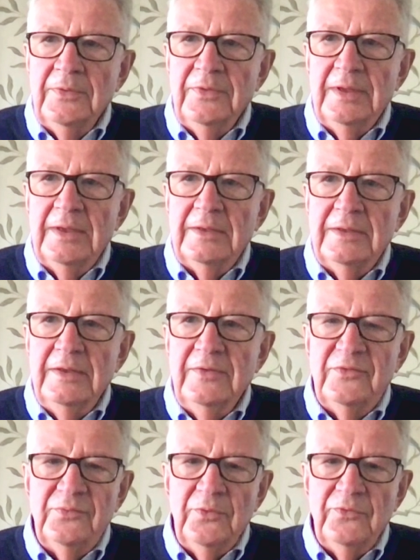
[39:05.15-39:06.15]
that
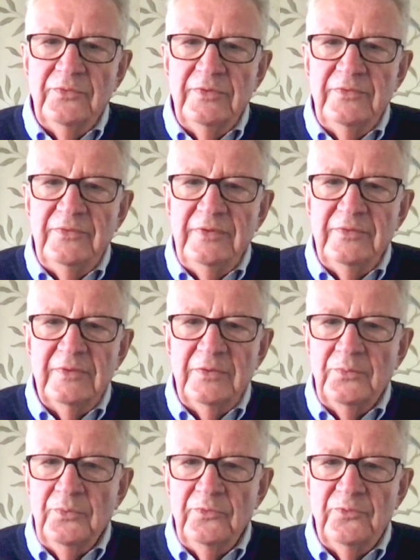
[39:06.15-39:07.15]
this was a disease
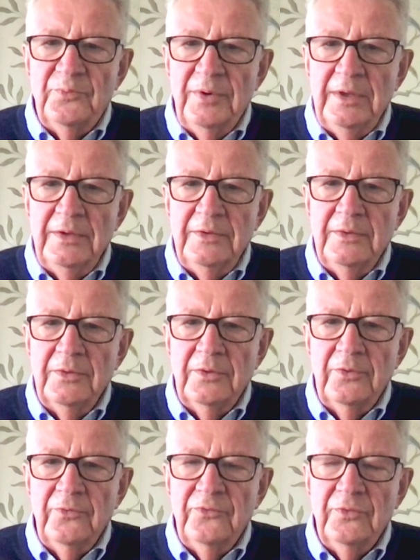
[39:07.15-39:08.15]
that would spread
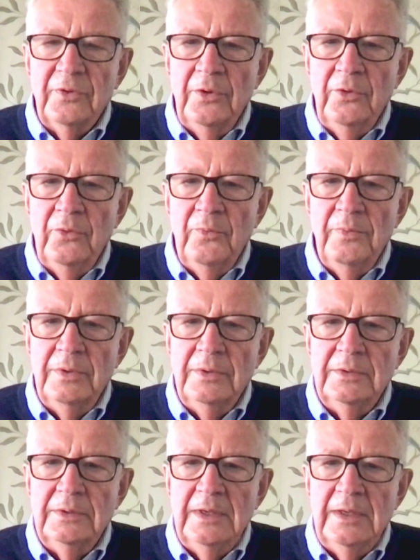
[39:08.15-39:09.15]
across the globe
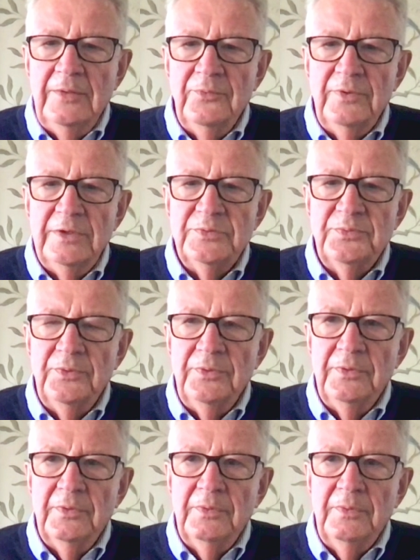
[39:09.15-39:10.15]
and which
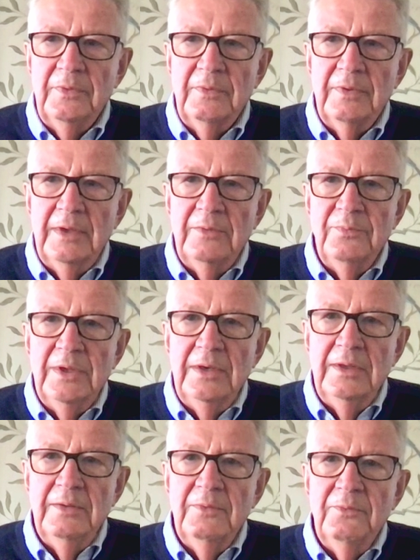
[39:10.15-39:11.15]
would create
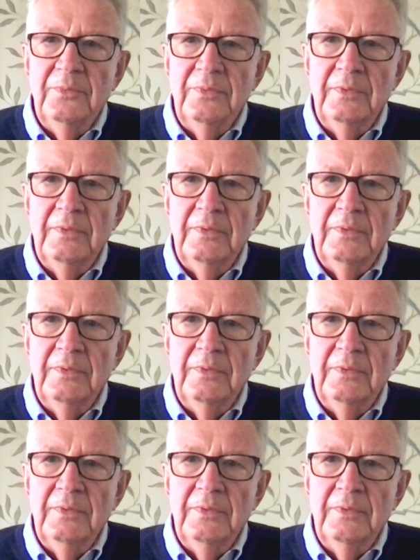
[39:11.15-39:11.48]
many